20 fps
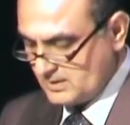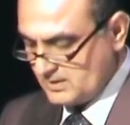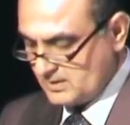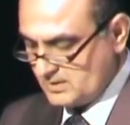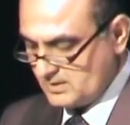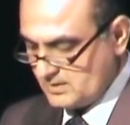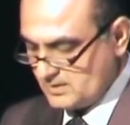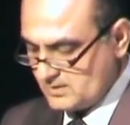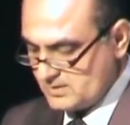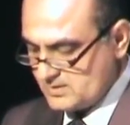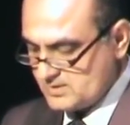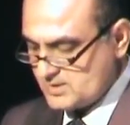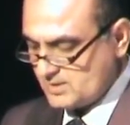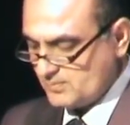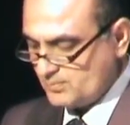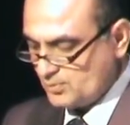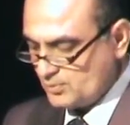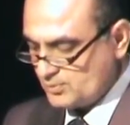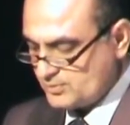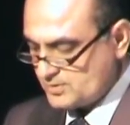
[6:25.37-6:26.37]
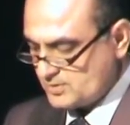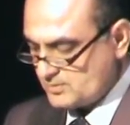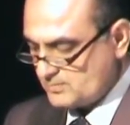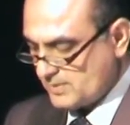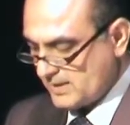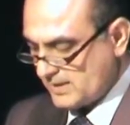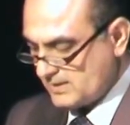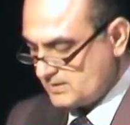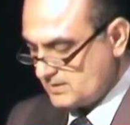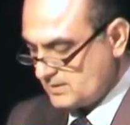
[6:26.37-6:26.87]
and
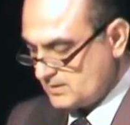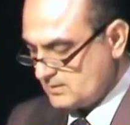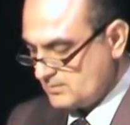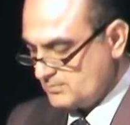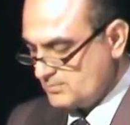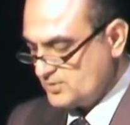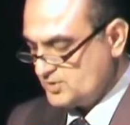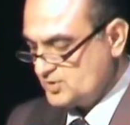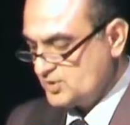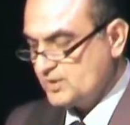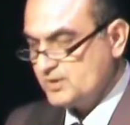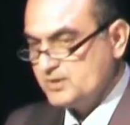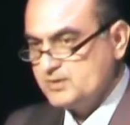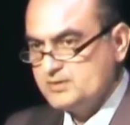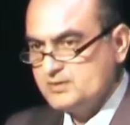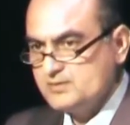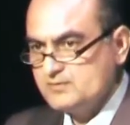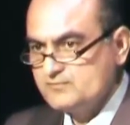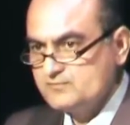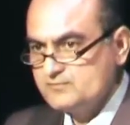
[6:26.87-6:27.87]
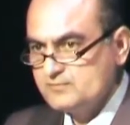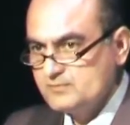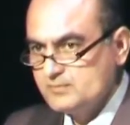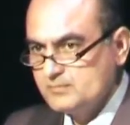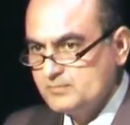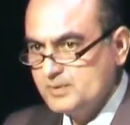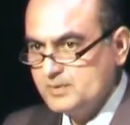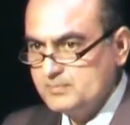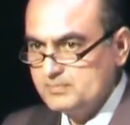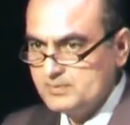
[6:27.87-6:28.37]
supported by the majority of
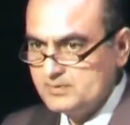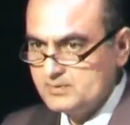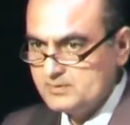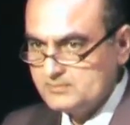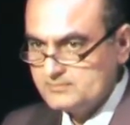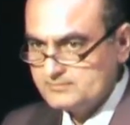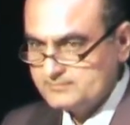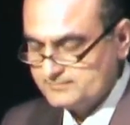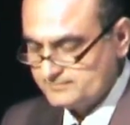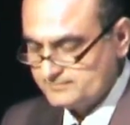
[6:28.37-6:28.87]
people.